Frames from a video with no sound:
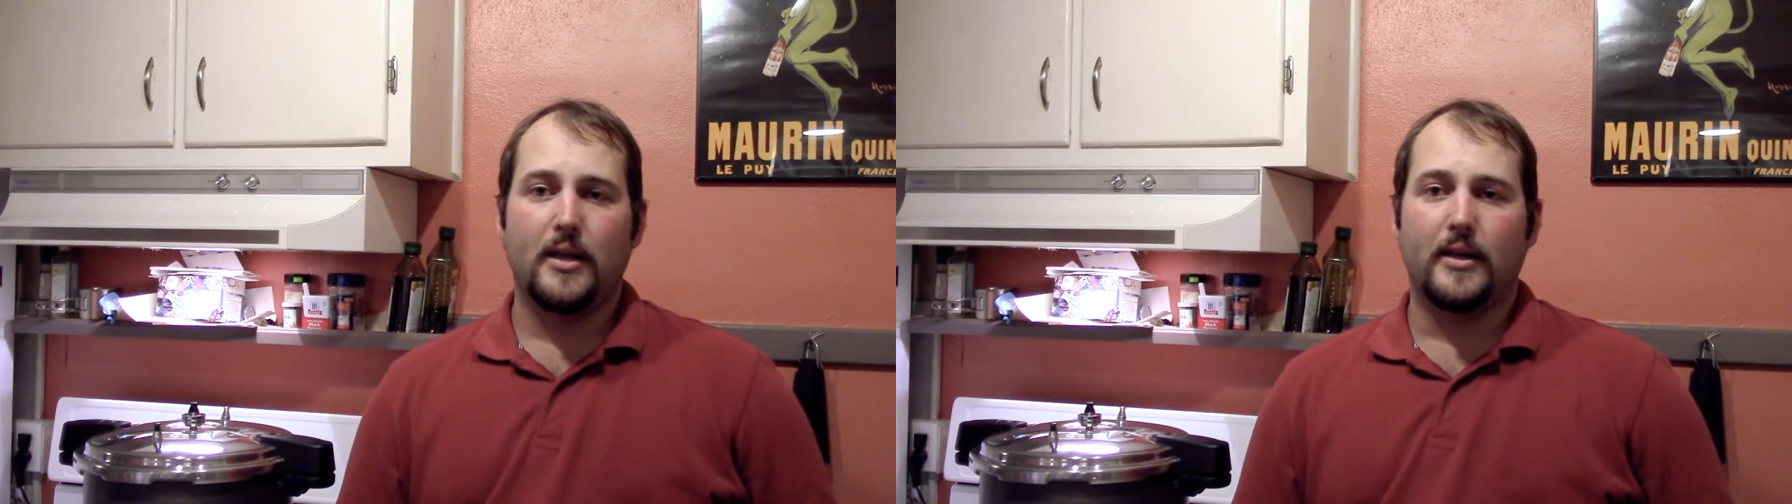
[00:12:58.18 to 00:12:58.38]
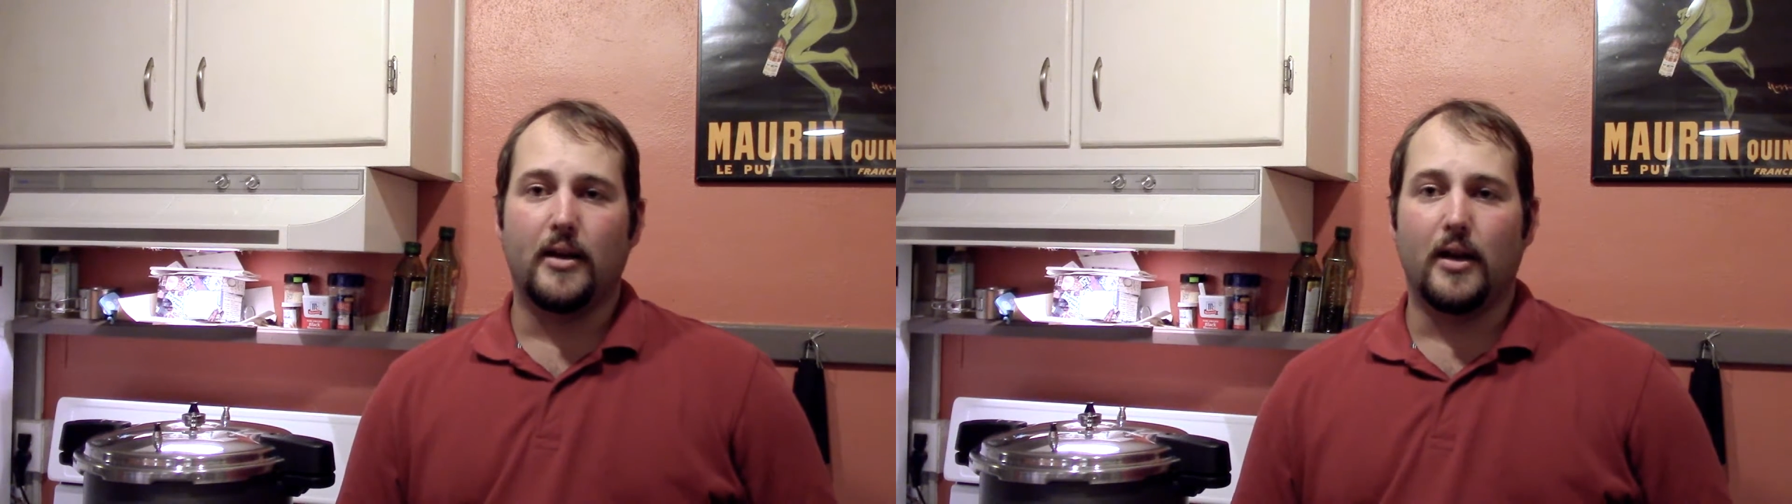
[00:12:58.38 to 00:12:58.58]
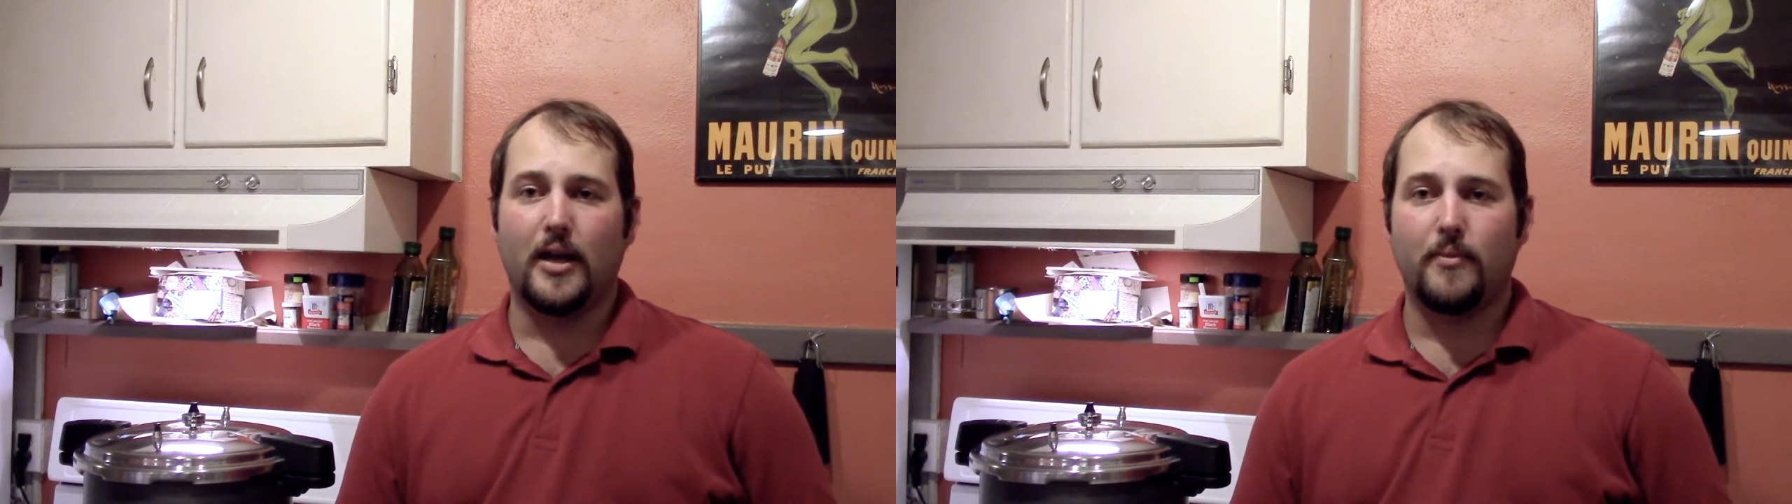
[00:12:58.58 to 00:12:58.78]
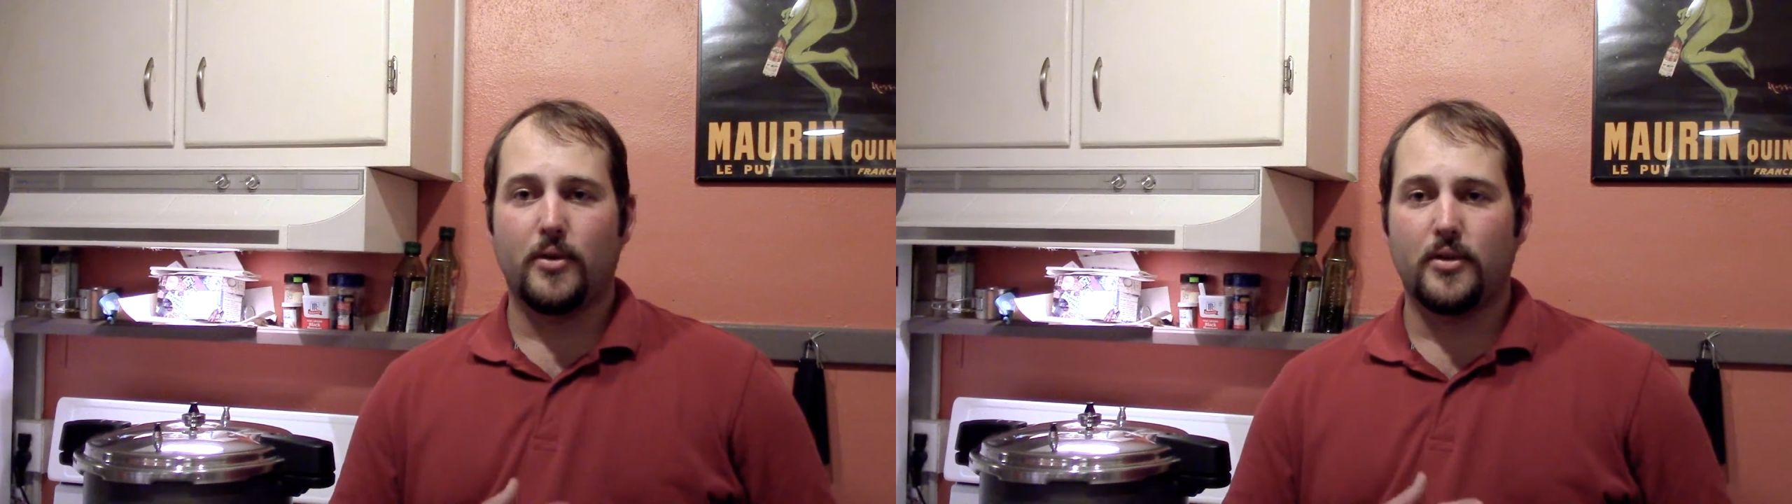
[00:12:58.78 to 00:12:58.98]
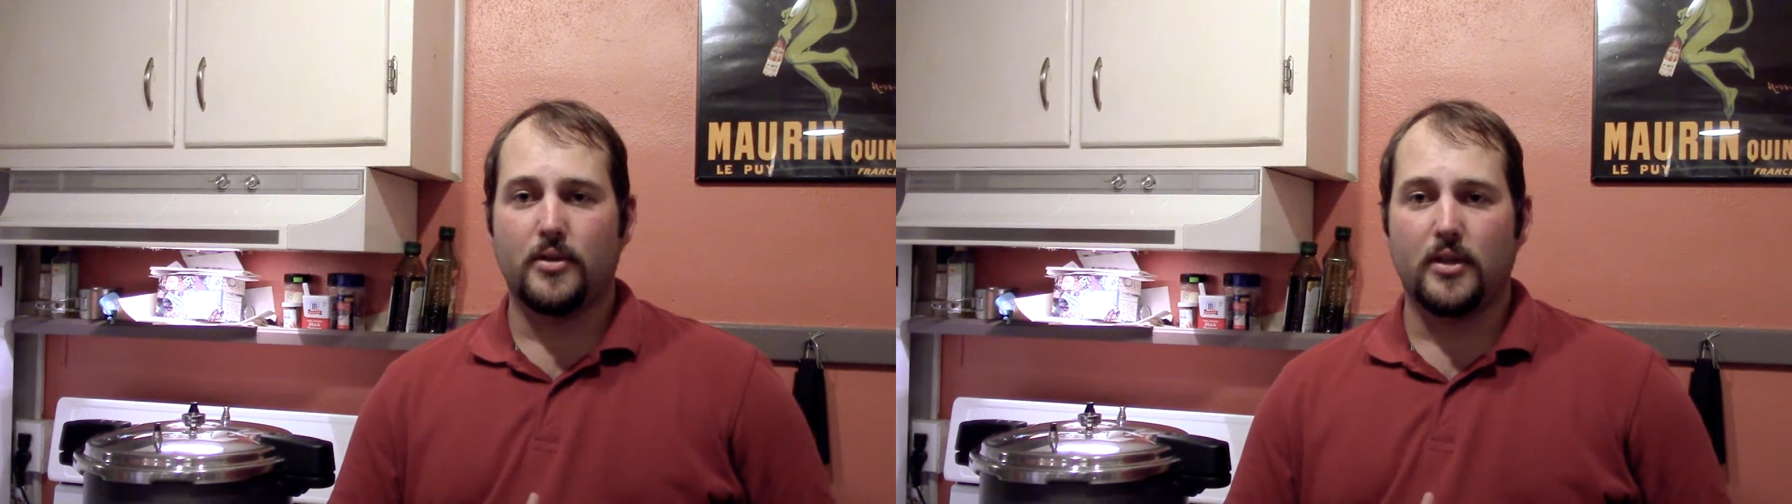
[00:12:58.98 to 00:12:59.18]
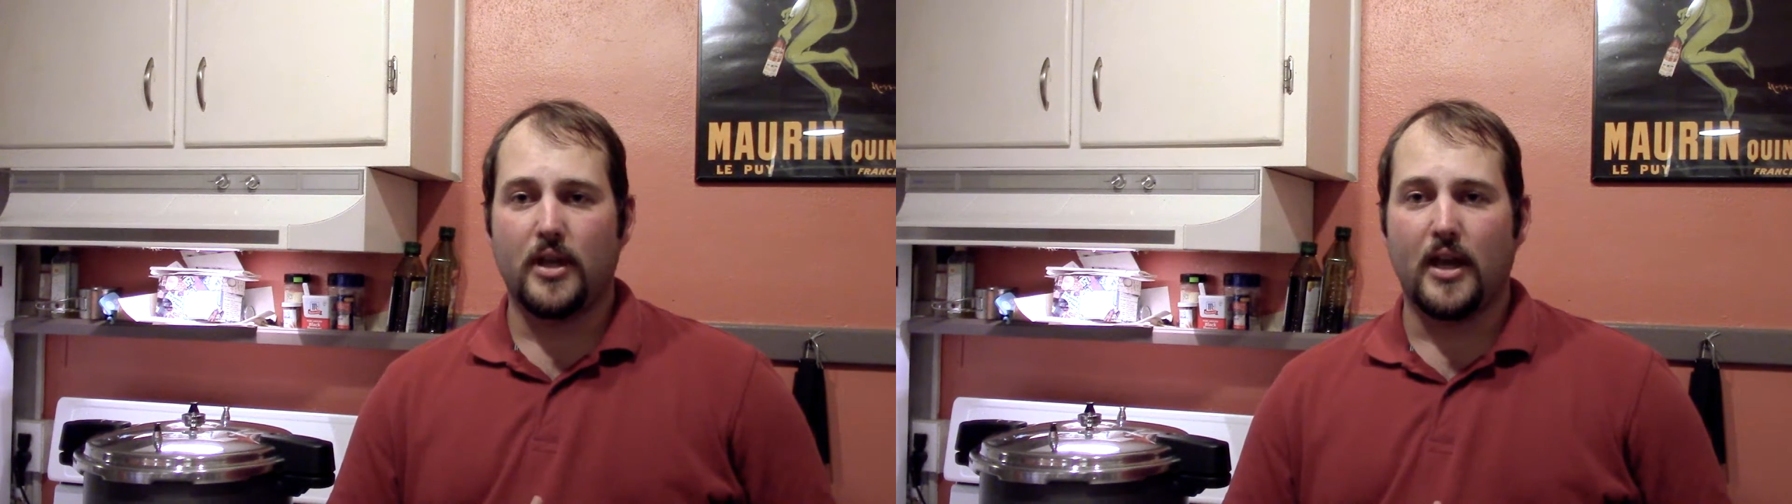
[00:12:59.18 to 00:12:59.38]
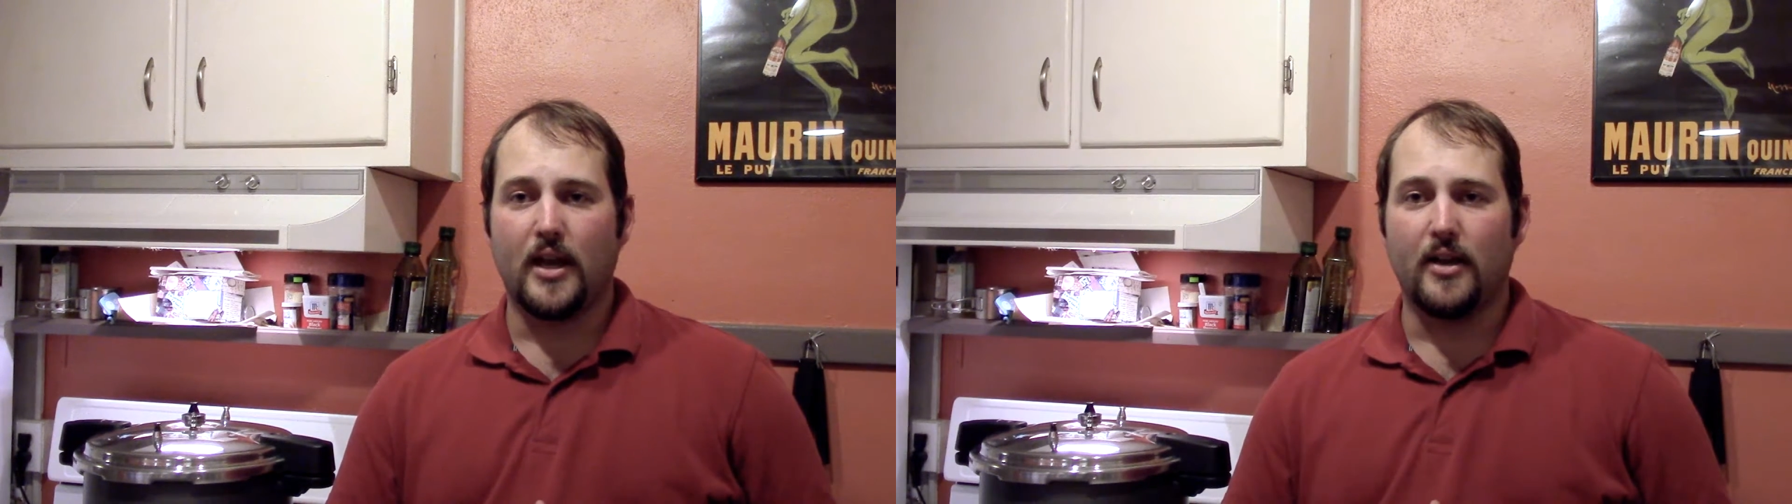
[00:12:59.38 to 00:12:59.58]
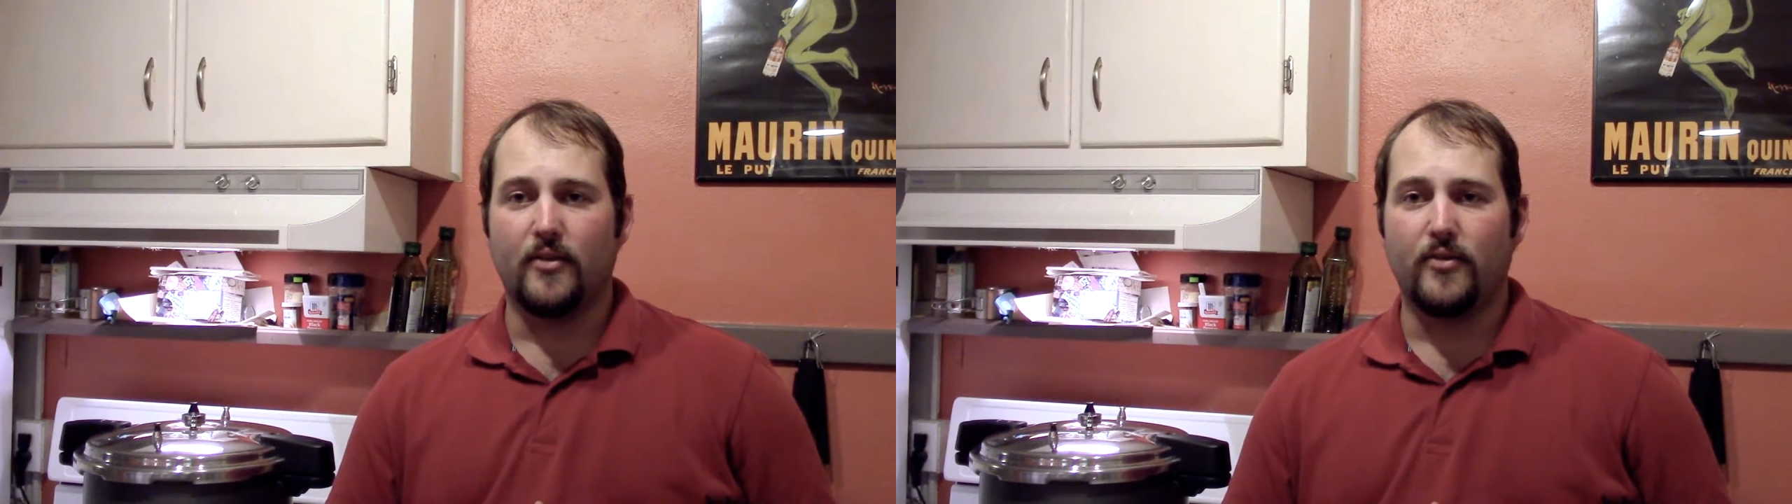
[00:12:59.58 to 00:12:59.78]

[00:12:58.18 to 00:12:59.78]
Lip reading: Now, I personally have